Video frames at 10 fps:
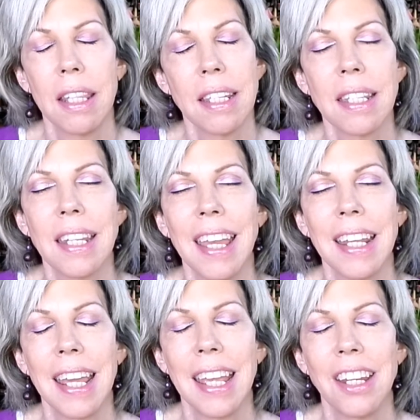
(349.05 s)
this day
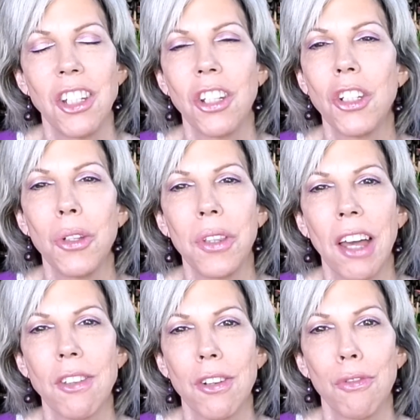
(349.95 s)
and age in
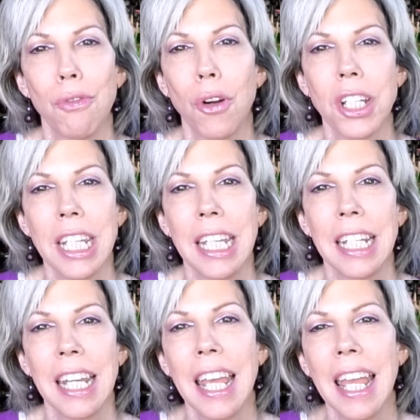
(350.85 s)
2014.